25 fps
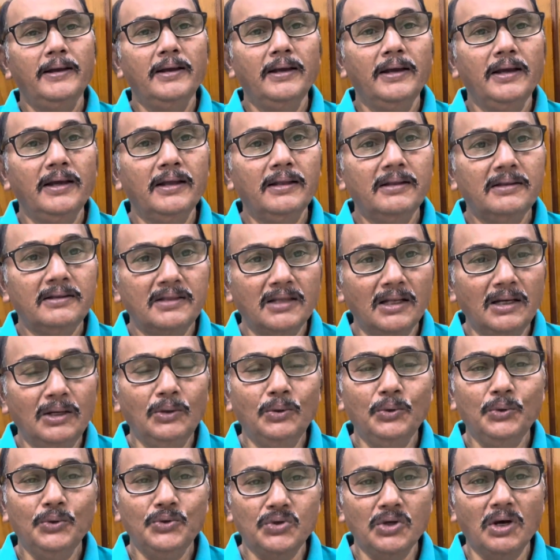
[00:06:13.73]
in
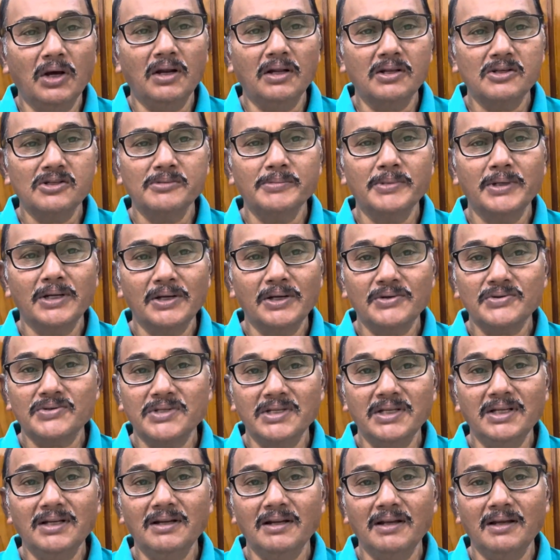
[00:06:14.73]
Telugu channels you might have
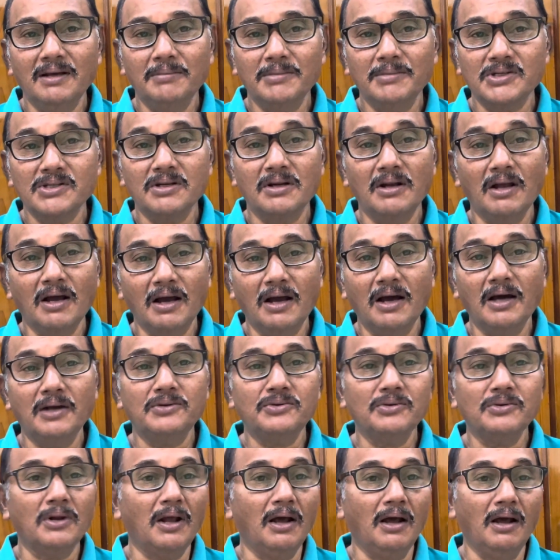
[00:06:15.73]
seen Mr.
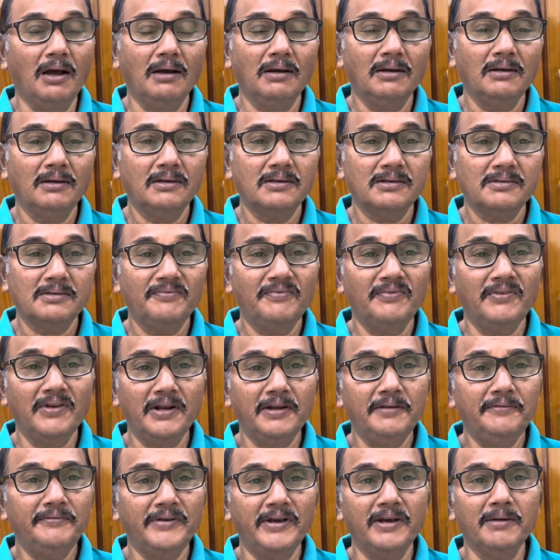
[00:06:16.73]
Nagarjuna,
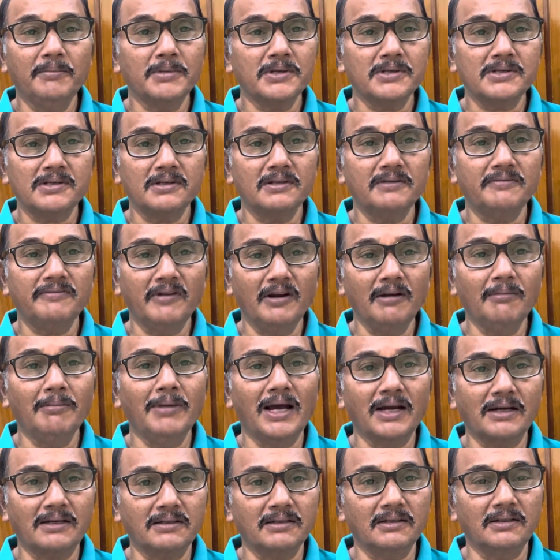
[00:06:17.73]
very famous film
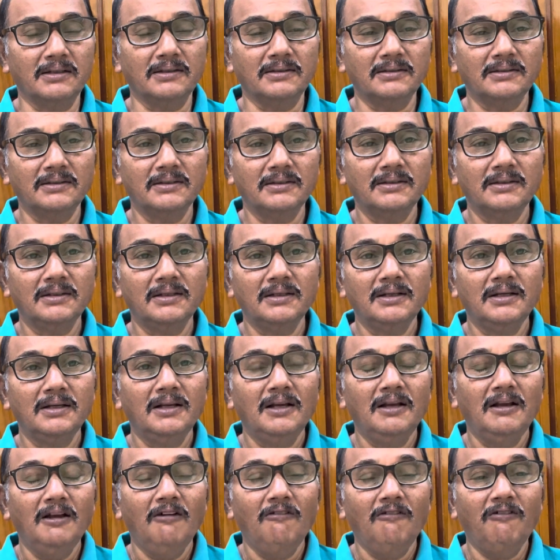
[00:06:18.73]
actor,
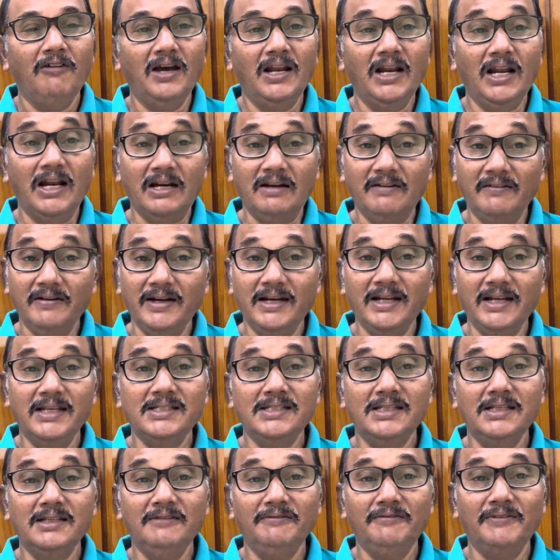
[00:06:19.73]
while
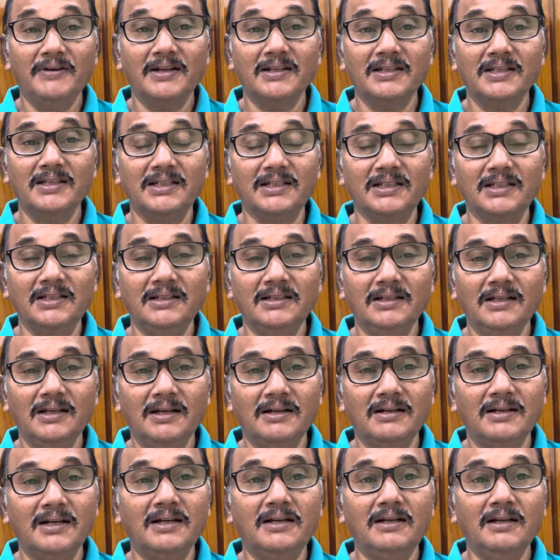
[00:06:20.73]
advertising for the
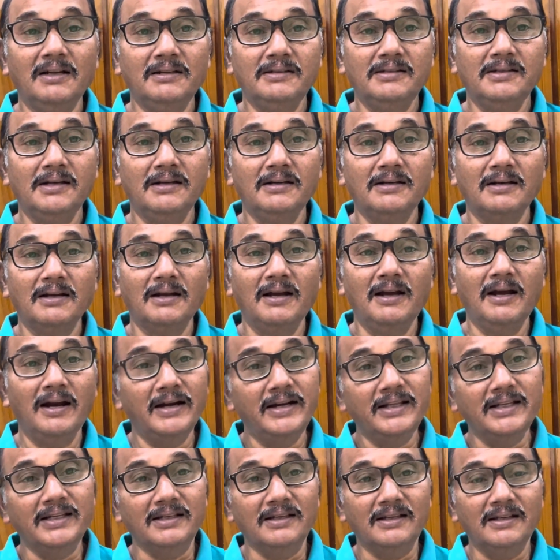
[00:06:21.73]
detergent
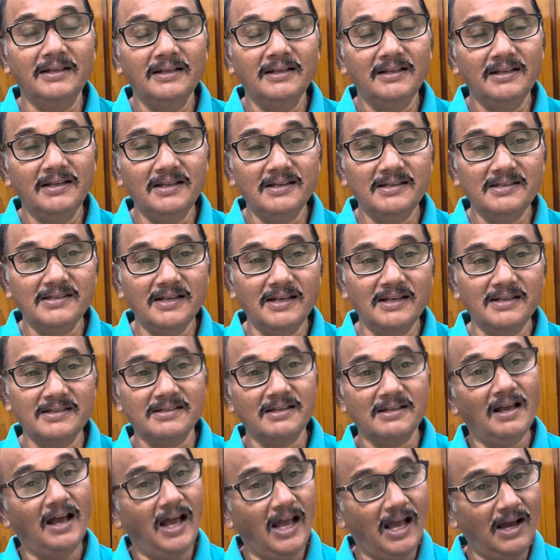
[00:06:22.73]
Ghadi, he
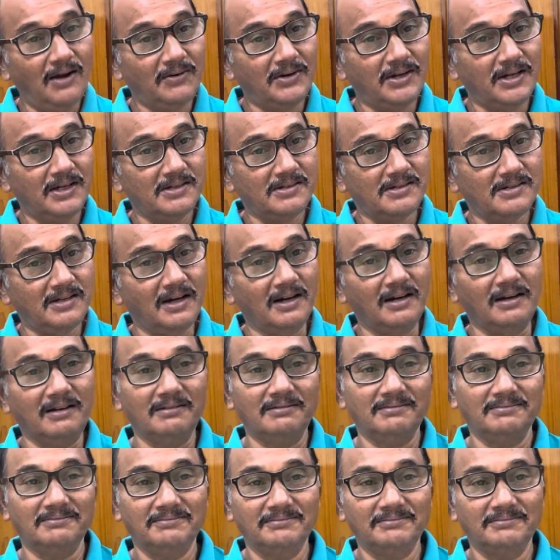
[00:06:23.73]
says, I have tested.